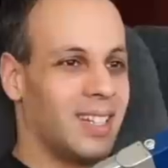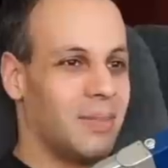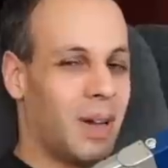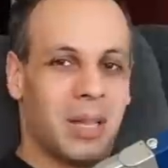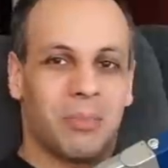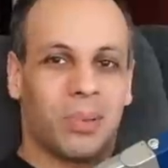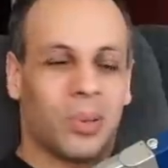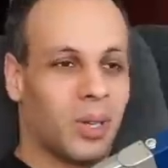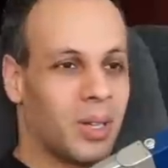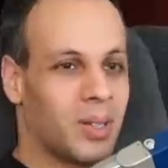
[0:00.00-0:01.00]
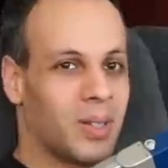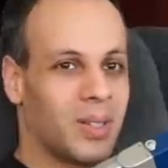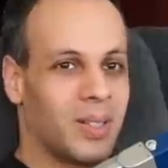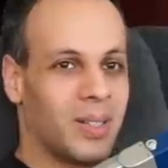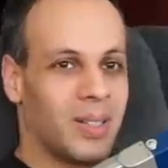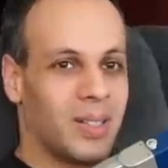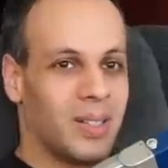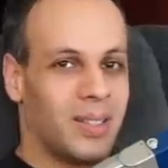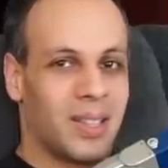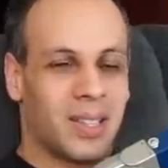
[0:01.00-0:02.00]
my employer
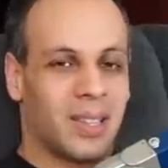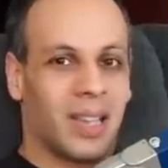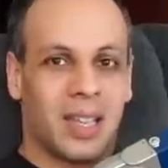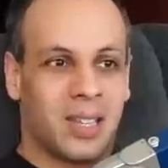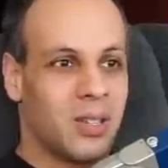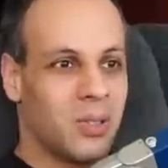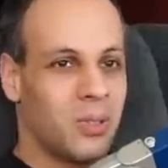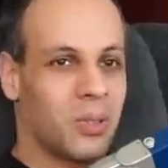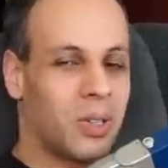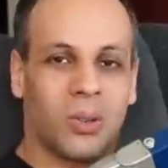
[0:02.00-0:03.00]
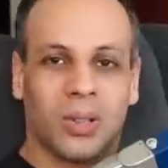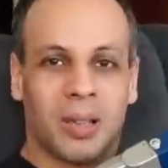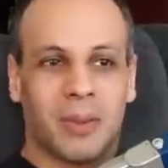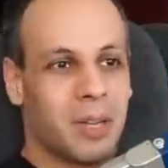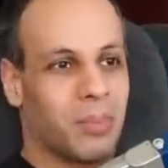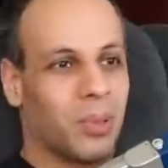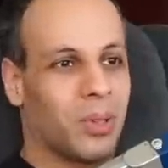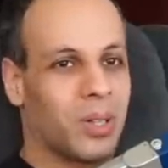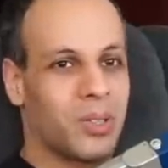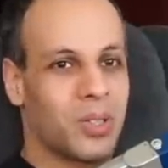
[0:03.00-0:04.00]
doesn't like you or you don't like my
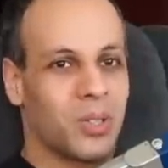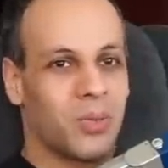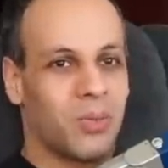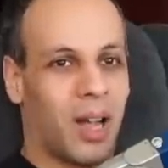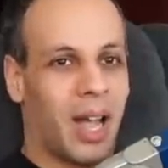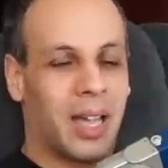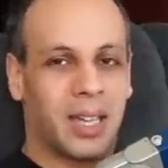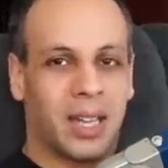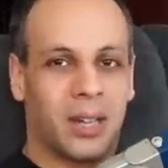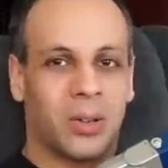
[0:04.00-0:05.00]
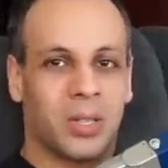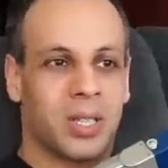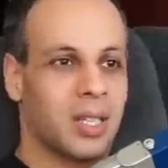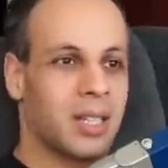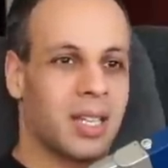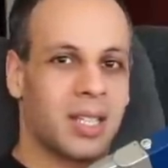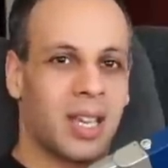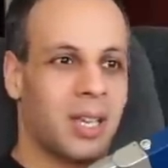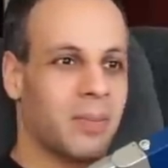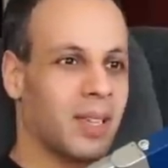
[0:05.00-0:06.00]
employer, so I, I can't go to see a Knicks
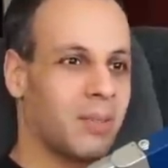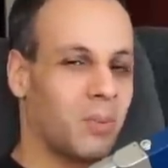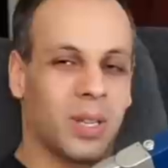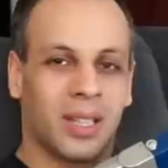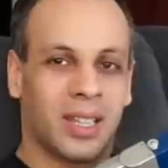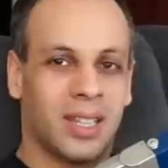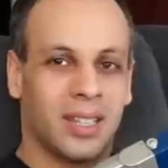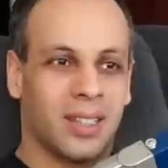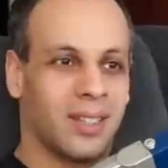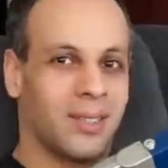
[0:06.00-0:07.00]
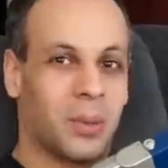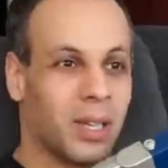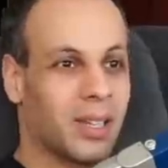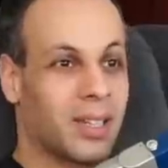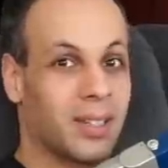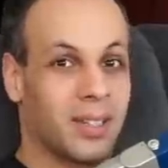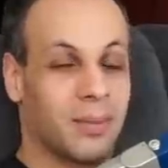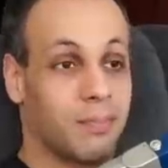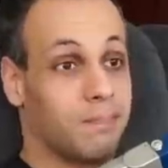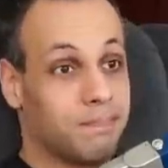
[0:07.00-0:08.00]
game. Like, really? Really?
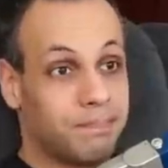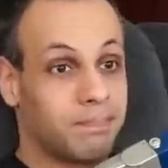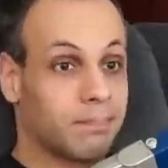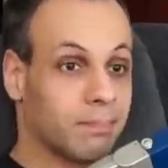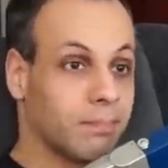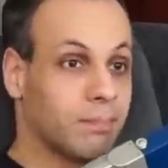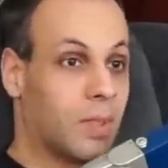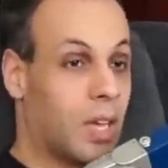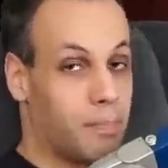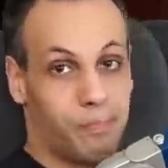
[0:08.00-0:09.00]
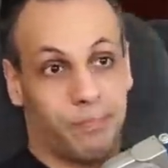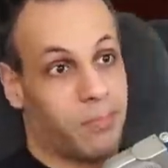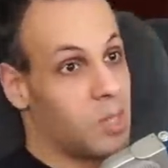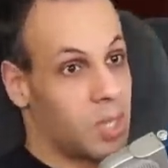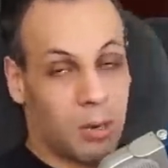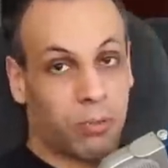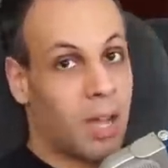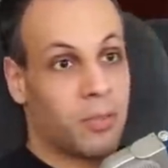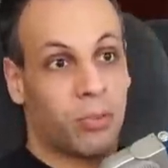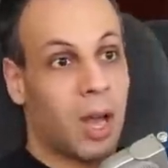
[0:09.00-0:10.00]
Yeah, it's their
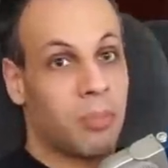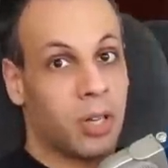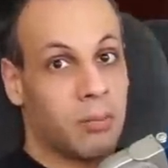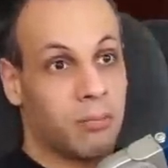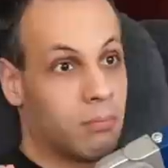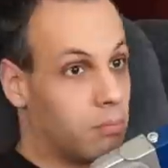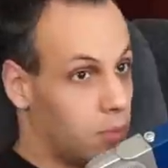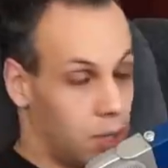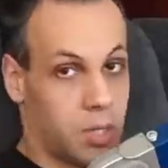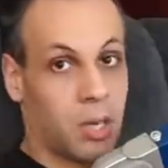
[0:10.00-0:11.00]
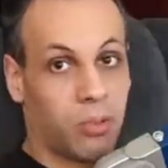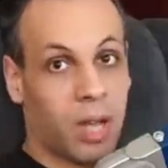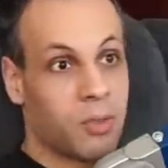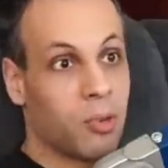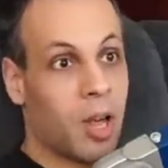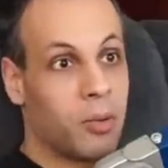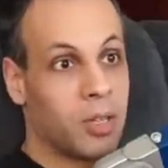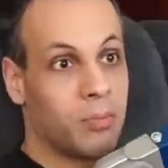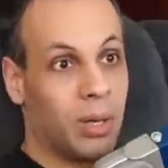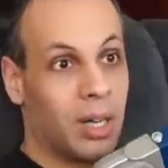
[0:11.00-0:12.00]
private property. It's their private
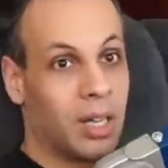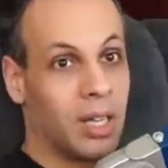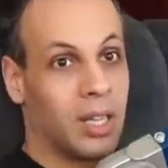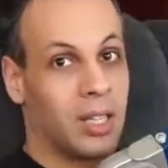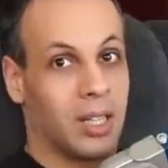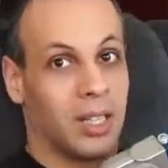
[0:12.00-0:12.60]
property, but